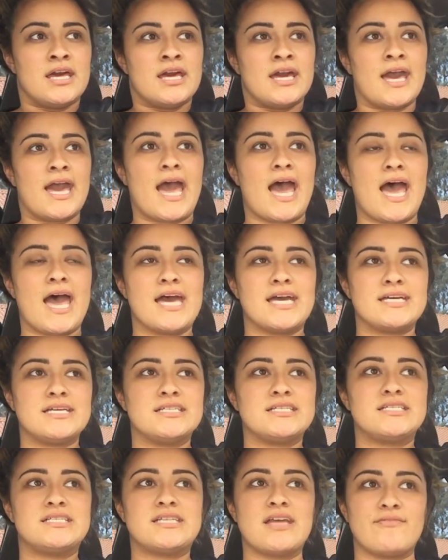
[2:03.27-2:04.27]

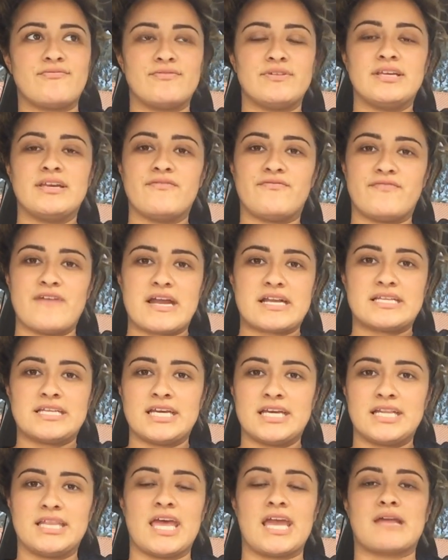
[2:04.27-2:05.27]
has definitely
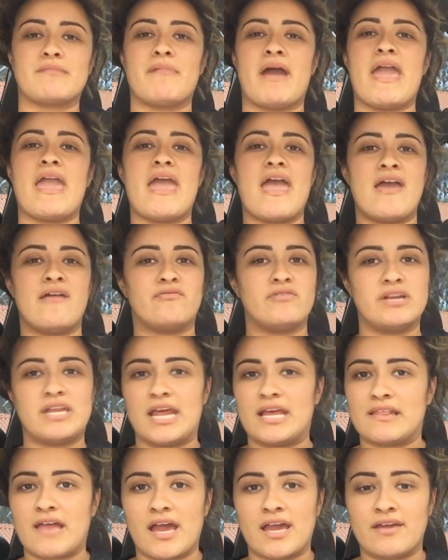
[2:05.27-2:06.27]
affected like my
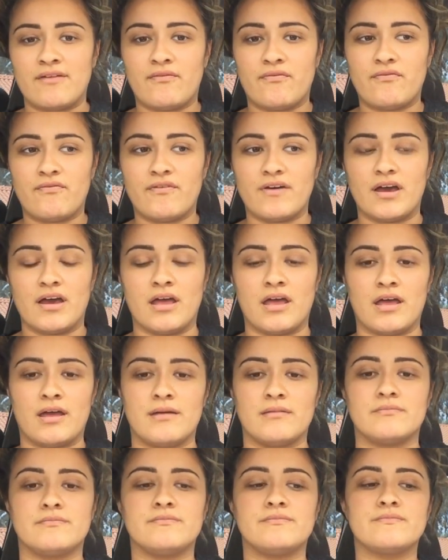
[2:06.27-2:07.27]
everyday life.
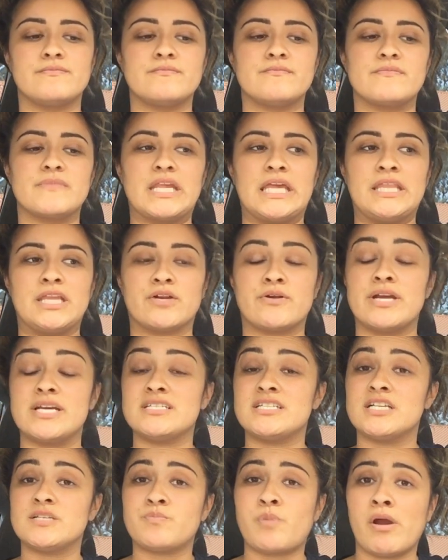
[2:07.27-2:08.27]
And the
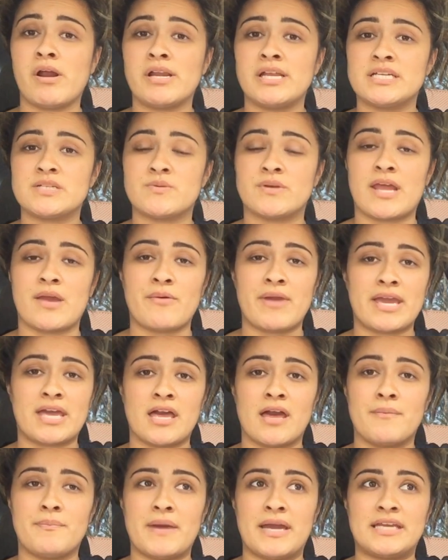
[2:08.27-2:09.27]
craziest part is when I wake
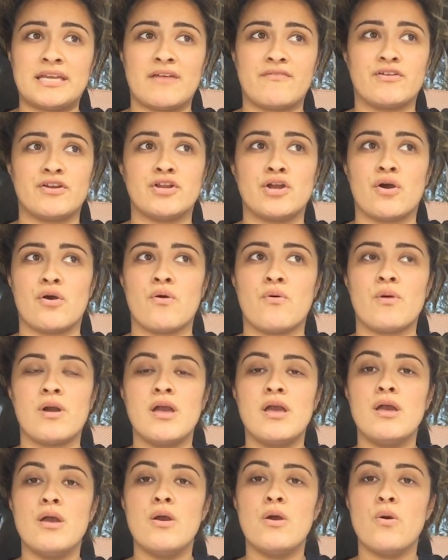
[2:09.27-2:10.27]
up, I never know
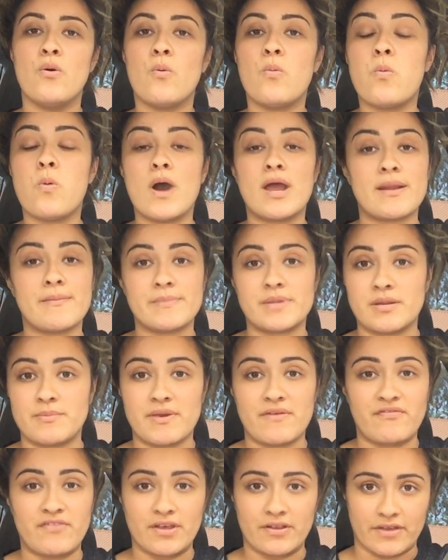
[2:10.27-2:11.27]
what I'm gonna
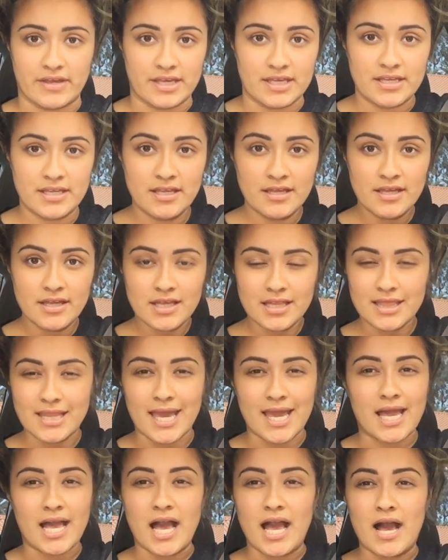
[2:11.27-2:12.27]
be feeling.
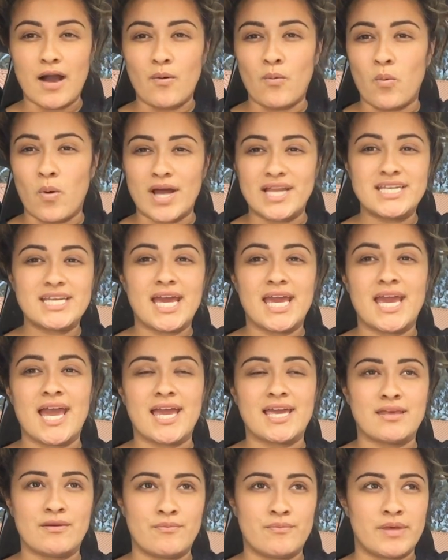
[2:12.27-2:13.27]
Like one day
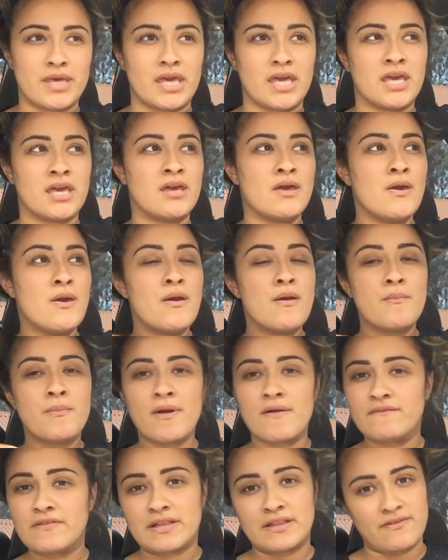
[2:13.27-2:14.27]
I can be
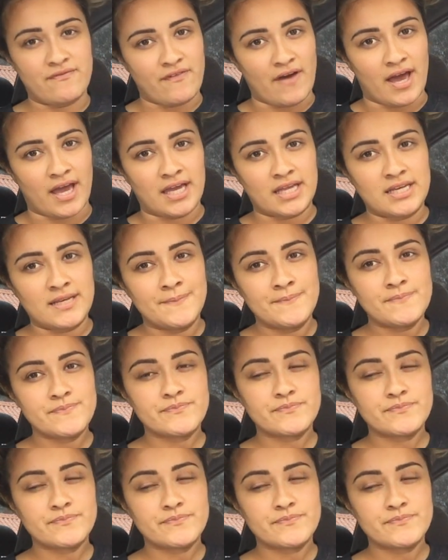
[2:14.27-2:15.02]
perfectly fine,